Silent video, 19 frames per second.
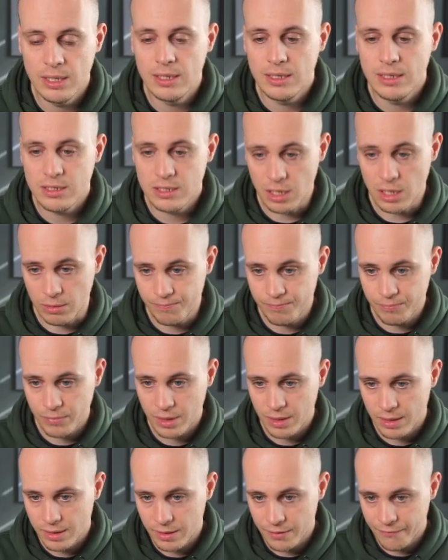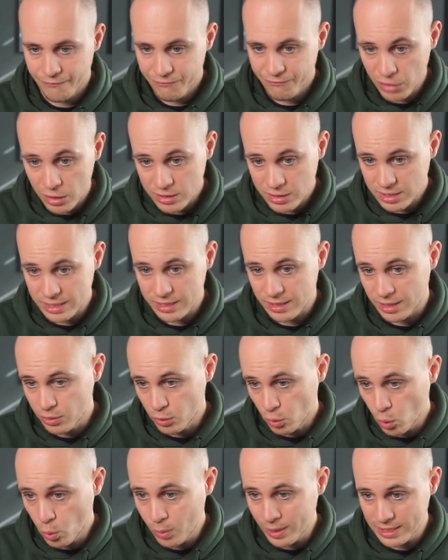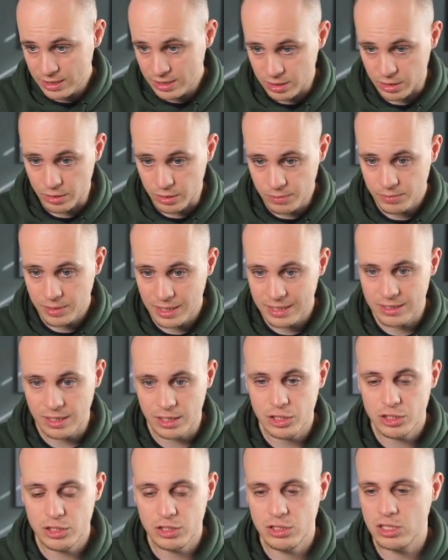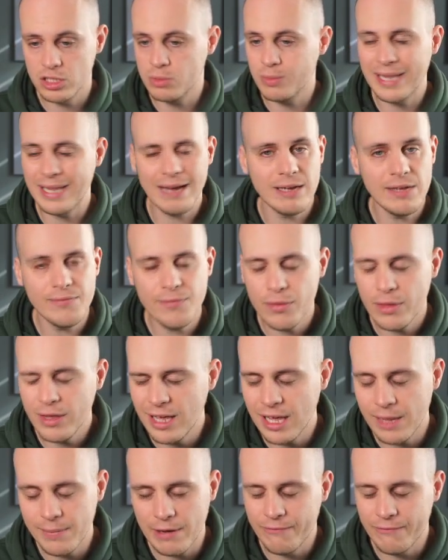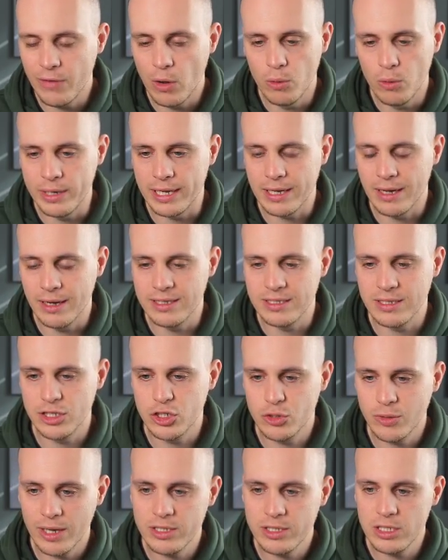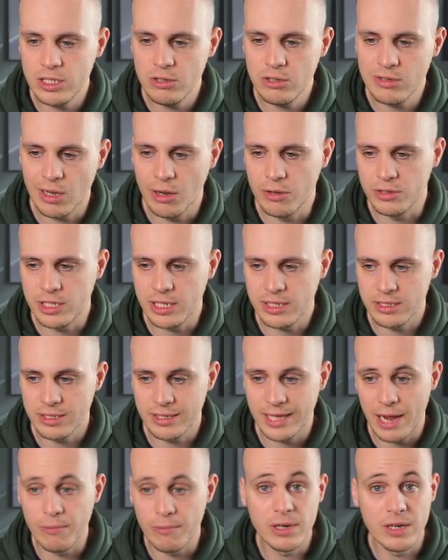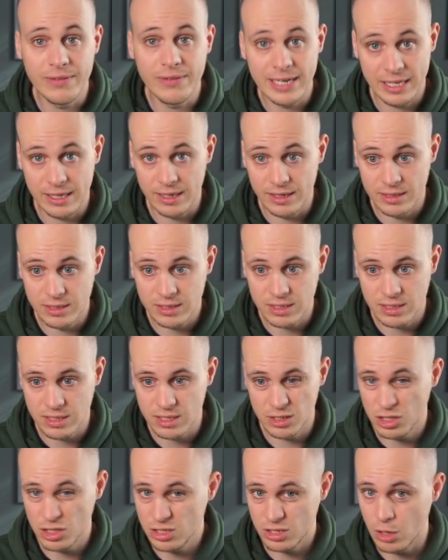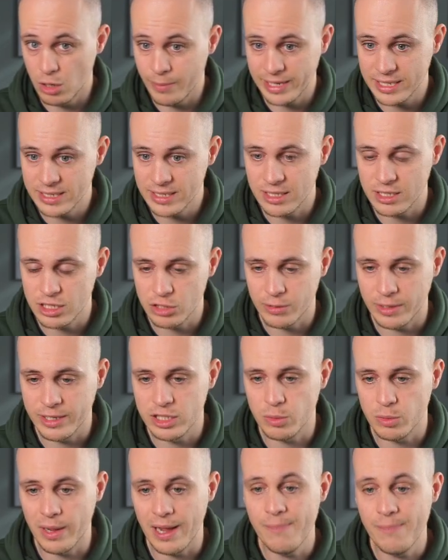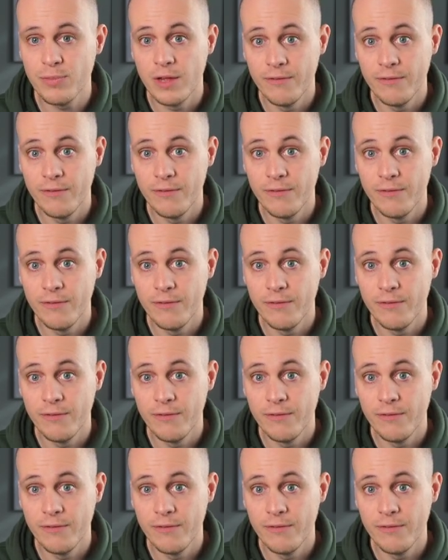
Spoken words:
So first thing I always do is I just, without even thinking about folding, is I try to use logic to get rid of any answers that just don't make sense straight away.